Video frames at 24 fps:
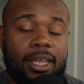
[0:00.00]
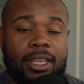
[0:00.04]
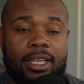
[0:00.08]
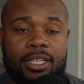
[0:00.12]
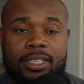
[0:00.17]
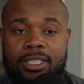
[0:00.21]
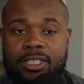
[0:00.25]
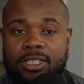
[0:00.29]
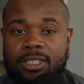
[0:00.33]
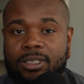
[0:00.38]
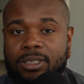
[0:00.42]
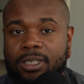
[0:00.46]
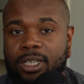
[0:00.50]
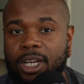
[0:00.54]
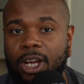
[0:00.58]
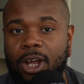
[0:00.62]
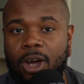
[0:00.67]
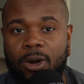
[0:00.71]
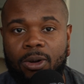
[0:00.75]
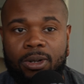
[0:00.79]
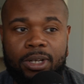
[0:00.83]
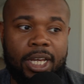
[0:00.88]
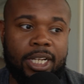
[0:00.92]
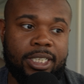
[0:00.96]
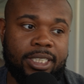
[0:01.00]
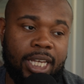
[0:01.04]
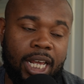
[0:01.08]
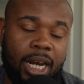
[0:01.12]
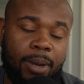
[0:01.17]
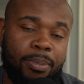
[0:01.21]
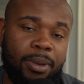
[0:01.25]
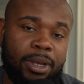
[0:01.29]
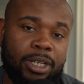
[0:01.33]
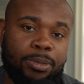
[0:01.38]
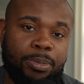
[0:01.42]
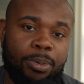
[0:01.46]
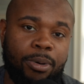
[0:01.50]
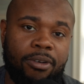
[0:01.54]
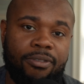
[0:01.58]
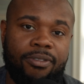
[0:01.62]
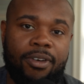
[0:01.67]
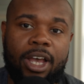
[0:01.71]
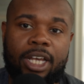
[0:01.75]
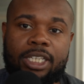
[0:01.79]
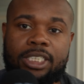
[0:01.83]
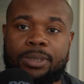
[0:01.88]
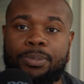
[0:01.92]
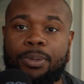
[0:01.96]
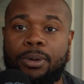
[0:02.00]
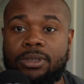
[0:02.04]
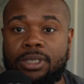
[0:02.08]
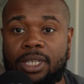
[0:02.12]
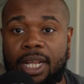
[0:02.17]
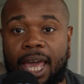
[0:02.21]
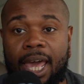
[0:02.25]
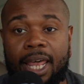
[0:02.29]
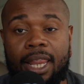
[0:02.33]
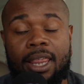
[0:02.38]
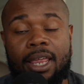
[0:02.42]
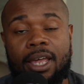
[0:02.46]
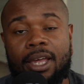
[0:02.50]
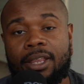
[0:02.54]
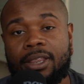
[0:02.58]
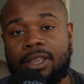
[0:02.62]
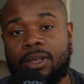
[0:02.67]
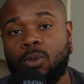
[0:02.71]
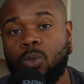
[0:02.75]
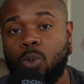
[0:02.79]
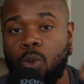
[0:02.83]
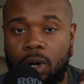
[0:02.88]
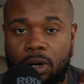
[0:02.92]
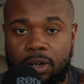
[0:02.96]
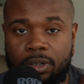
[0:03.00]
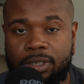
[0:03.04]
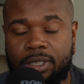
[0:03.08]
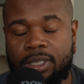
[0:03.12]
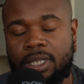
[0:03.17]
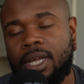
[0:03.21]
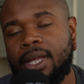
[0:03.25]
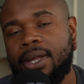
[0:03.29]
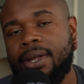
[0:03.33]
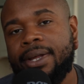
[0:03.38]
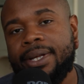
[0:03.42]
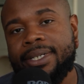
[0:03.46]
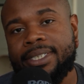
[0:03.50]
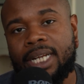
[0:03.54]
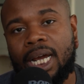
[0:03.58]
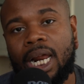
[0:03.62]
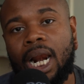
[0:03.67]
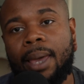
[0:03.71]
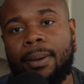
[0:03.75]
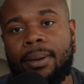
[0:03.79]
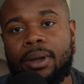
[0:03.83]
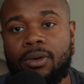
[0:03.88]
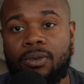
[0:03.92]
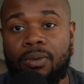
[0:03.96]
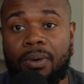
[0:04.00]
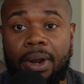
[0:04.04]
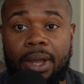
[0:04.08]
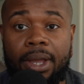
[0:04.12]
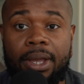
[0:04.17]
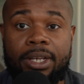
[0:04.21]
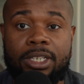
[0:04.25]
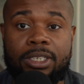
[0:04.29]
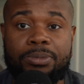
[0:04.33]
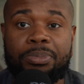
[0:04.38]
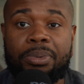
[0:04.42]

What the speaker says: This is, you know, in standard picture profile, supposedly have the worst dynamic range,